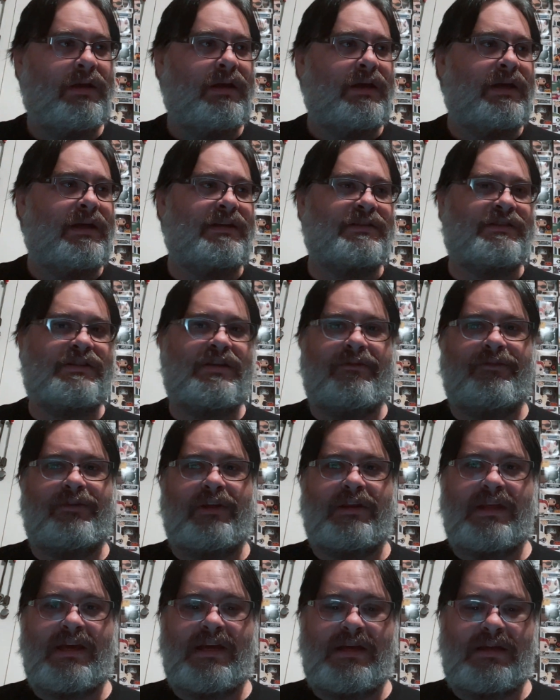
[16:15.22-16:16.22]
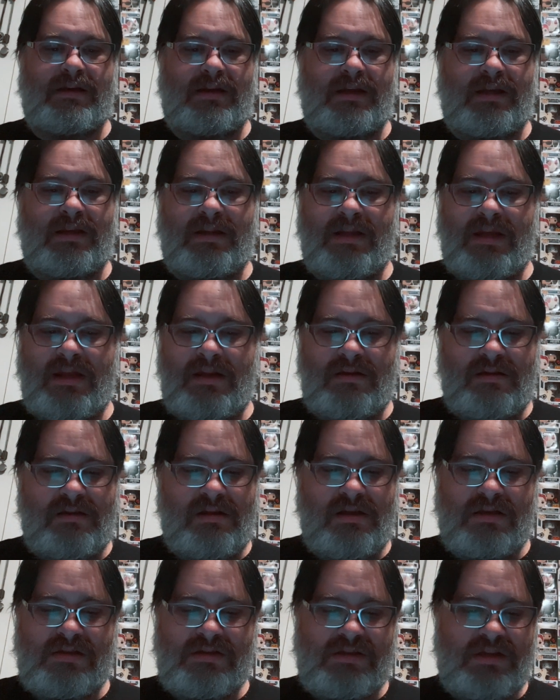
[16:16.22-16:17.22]
and stuff like that. And then
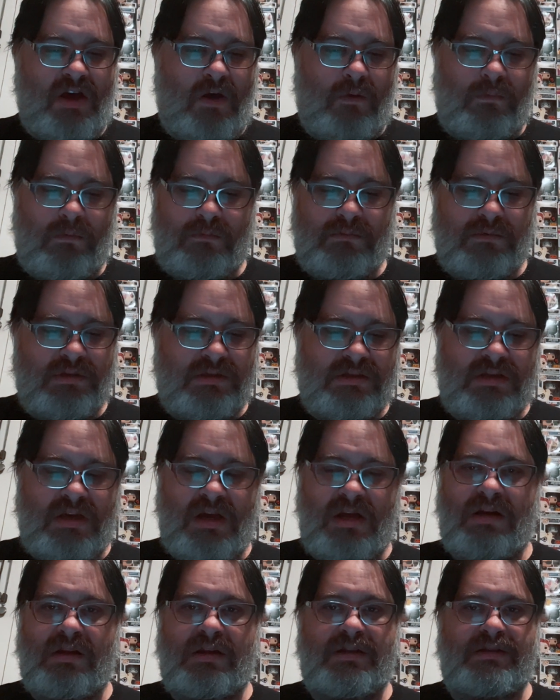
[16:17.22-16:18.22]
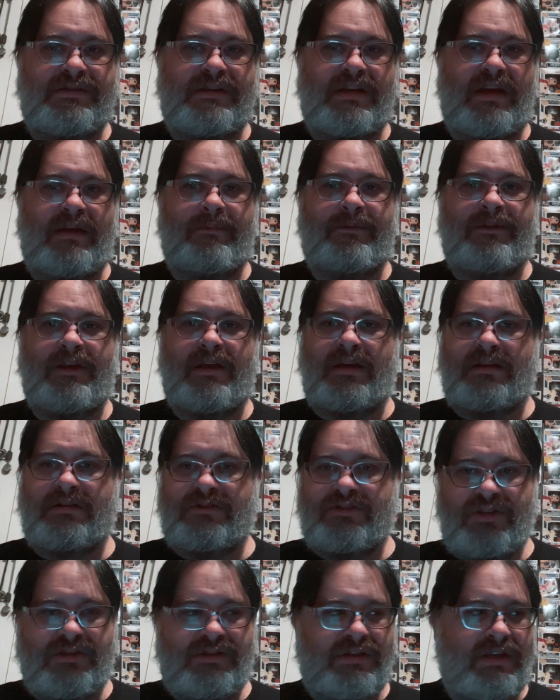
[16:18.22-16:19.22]
this album is kind of the same thing.
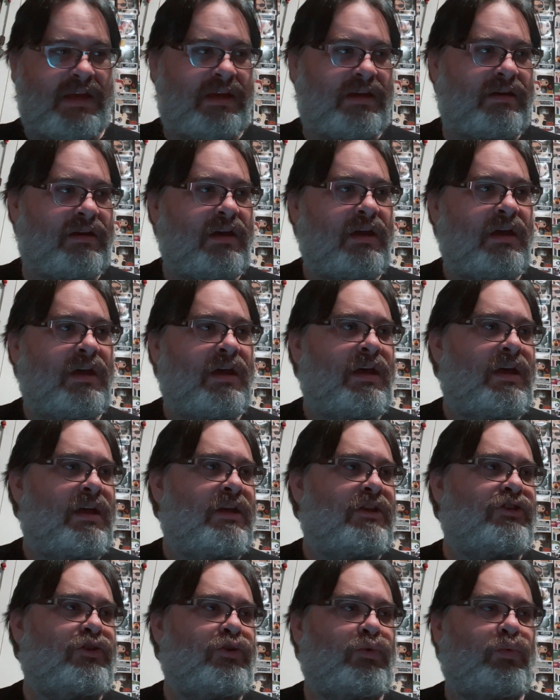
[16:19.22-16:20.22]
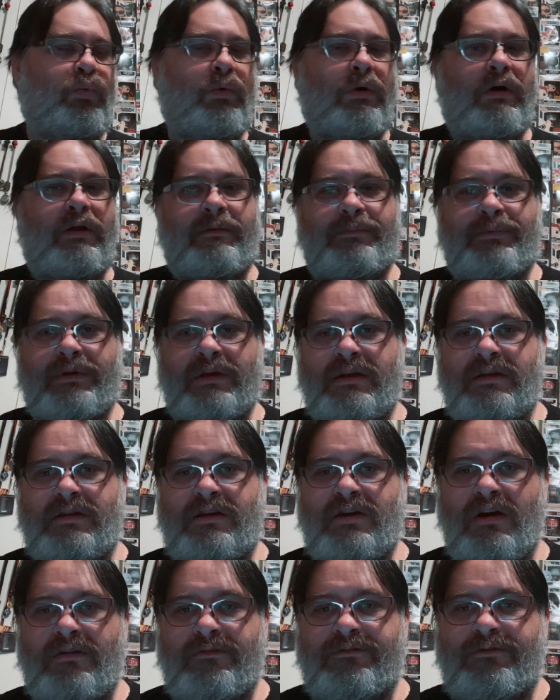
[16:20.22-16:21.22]
It's just like, you want to be
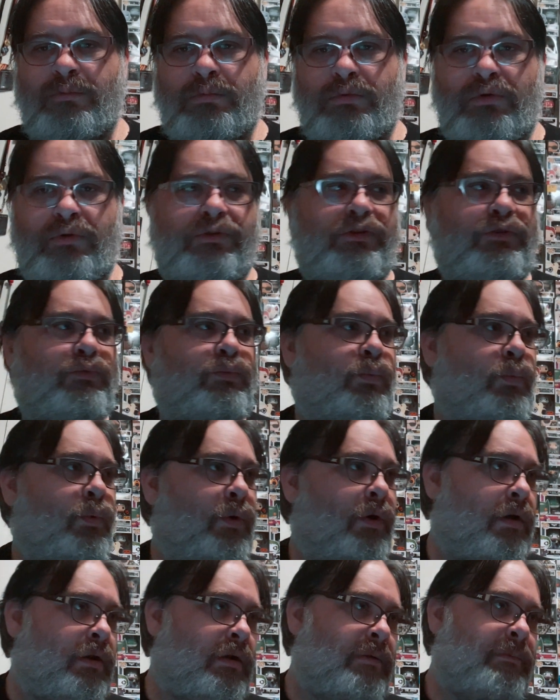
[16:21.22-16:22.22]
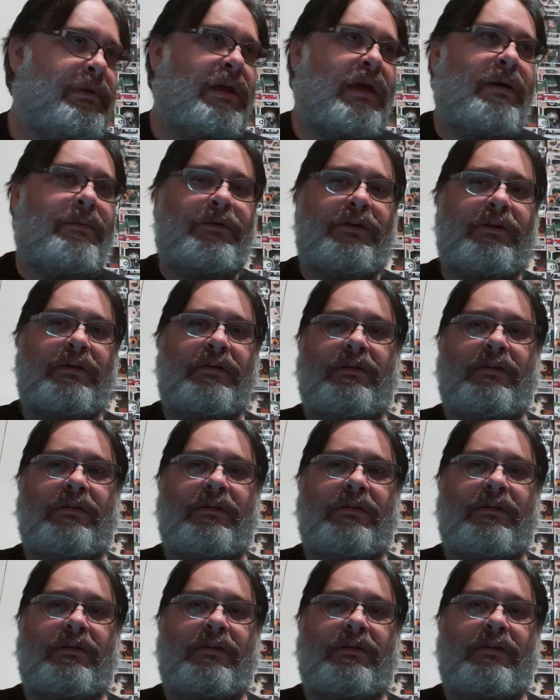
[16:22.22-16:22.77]
comfortable, you want to be able